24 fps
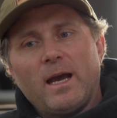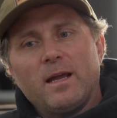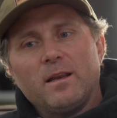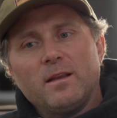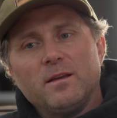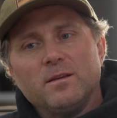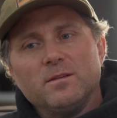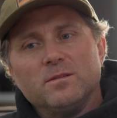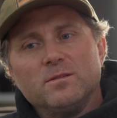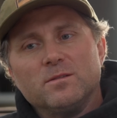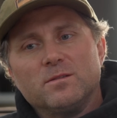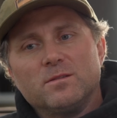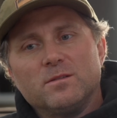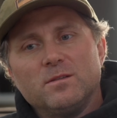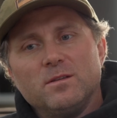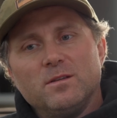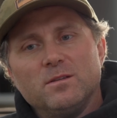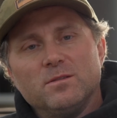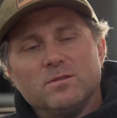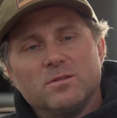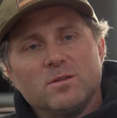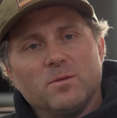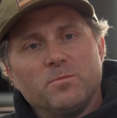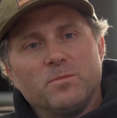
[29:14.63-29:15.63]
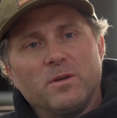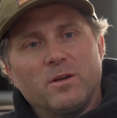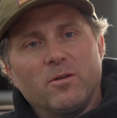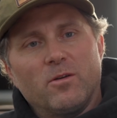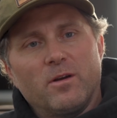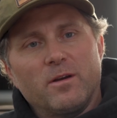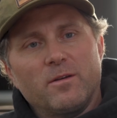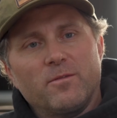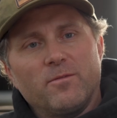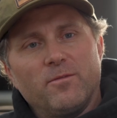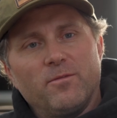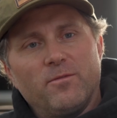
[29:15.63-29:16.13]
is something
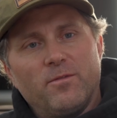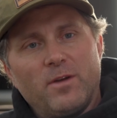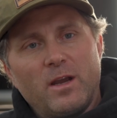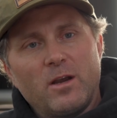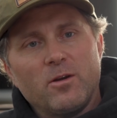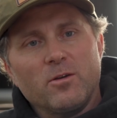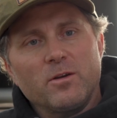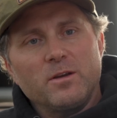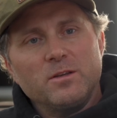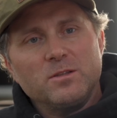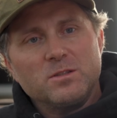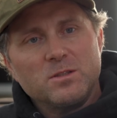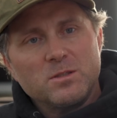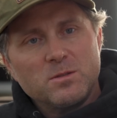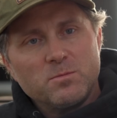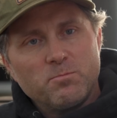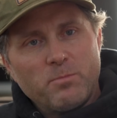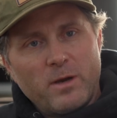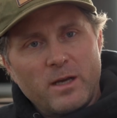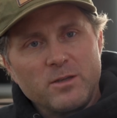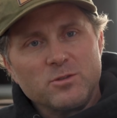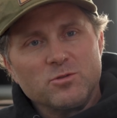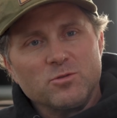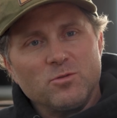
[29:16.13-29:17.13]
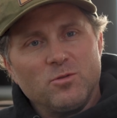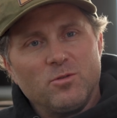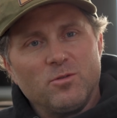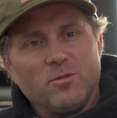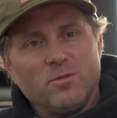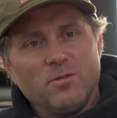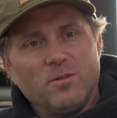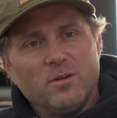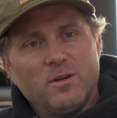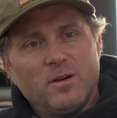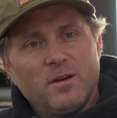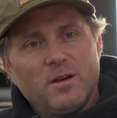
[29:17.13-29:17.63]
like very
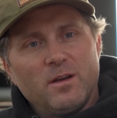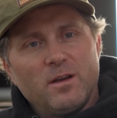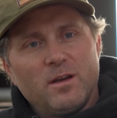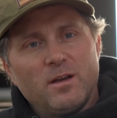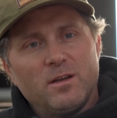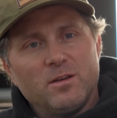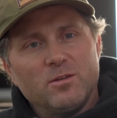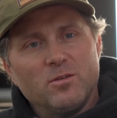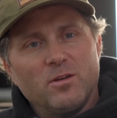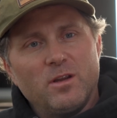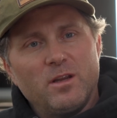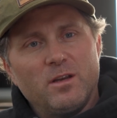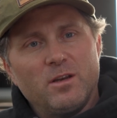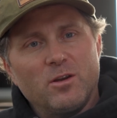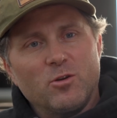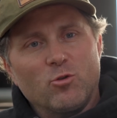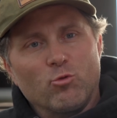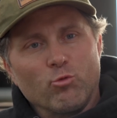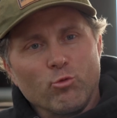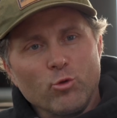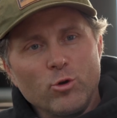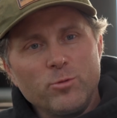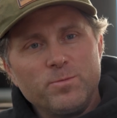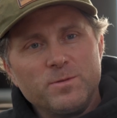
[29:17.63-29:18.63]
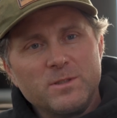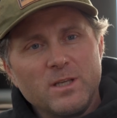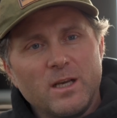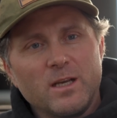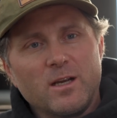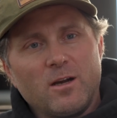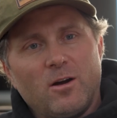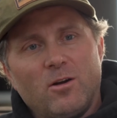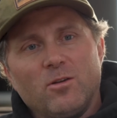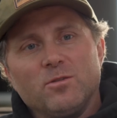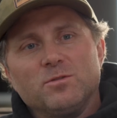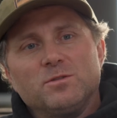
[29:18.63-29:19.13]
special. And in a group
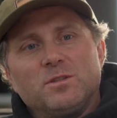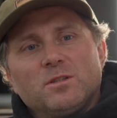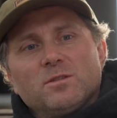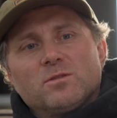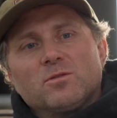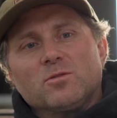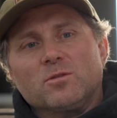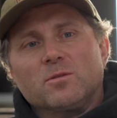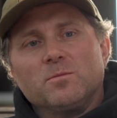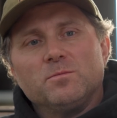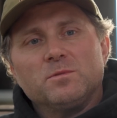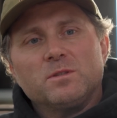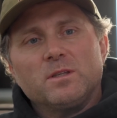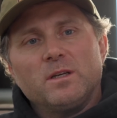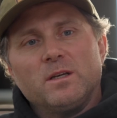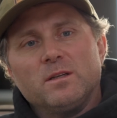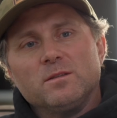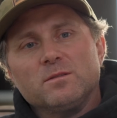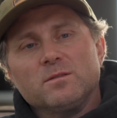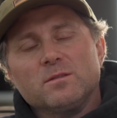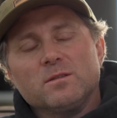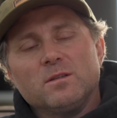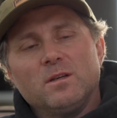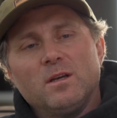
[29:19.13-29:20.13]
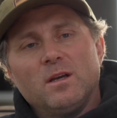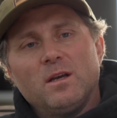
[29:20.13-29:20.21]
psychology circumstance,